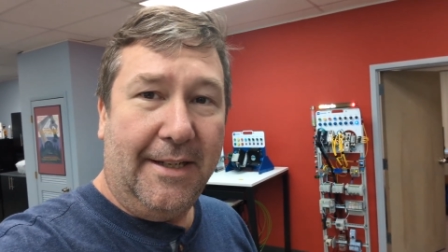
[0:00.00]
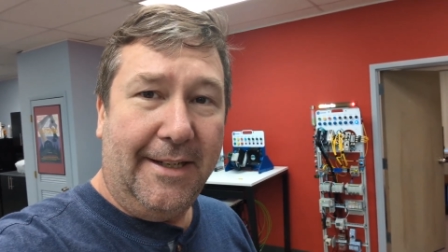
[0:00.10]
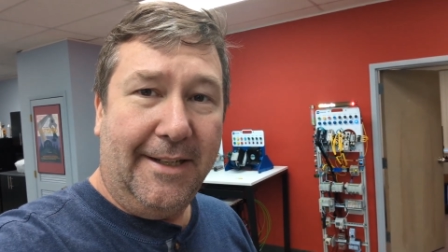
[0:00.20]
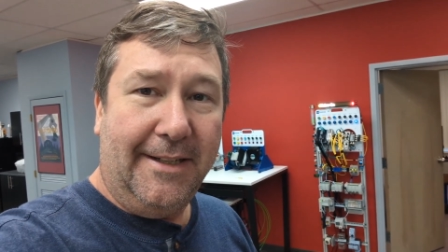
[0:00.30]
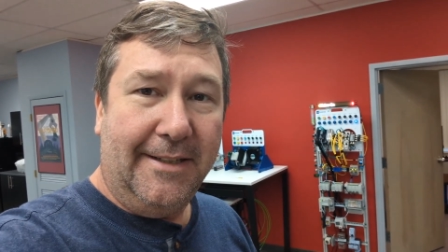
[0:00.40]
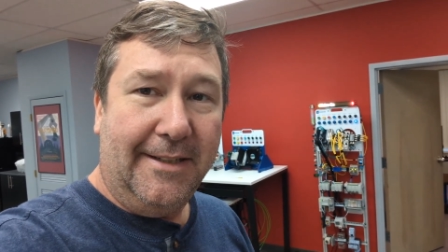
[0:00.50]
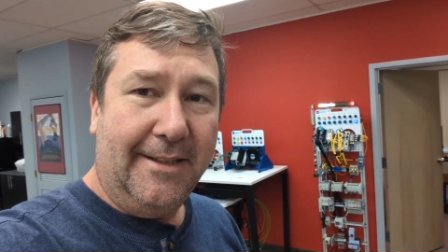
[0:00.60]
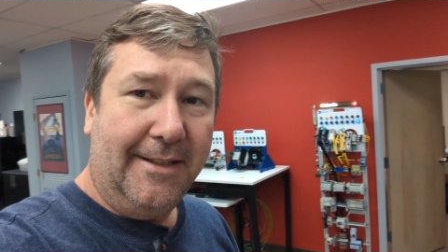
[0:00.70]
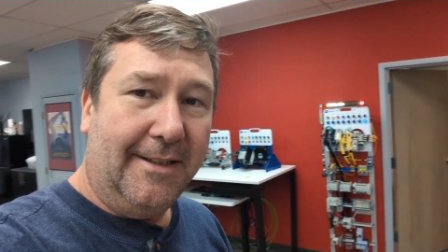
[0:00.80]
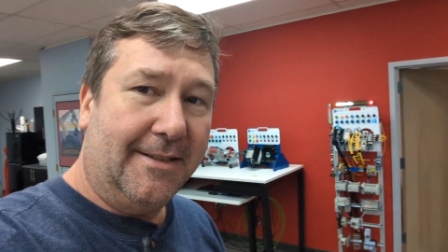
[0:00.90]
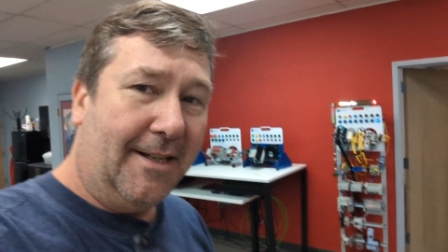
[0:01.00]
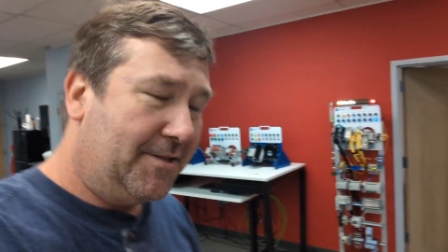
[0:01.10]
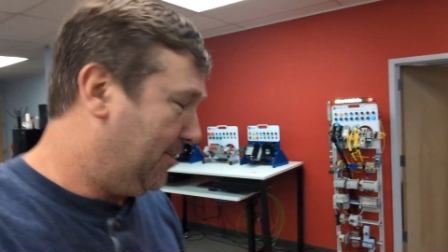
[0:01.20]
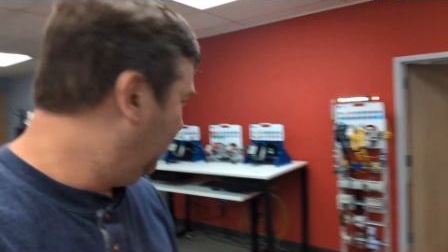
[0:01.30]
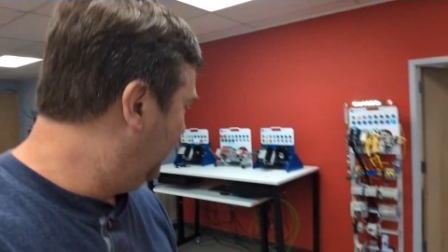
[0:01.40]
and it's
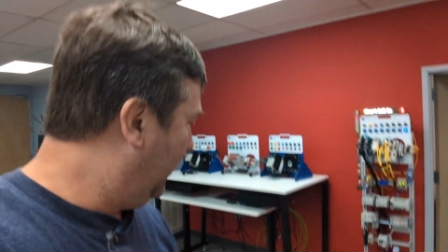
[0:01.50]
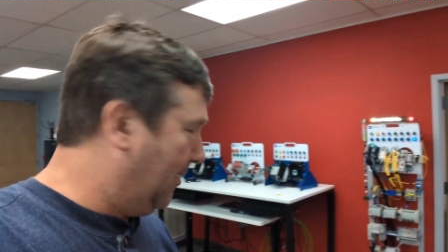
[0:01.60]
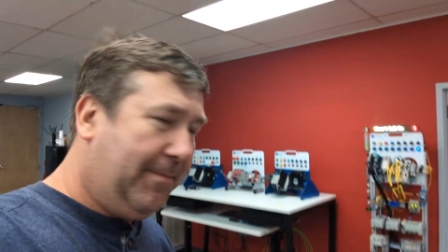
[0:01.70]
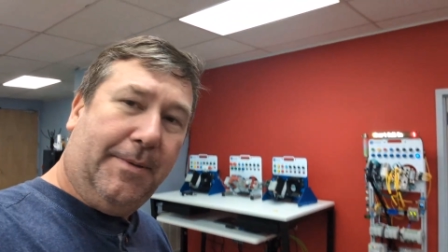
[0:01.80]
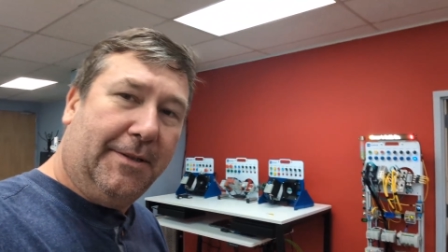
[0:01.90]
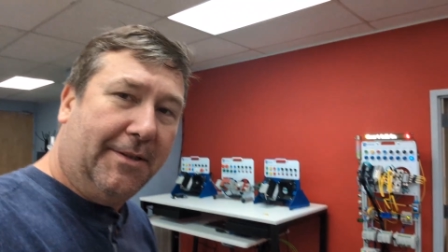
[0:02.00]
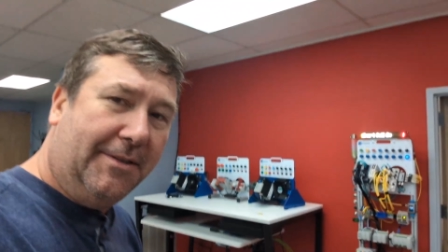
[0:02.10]
not showing up.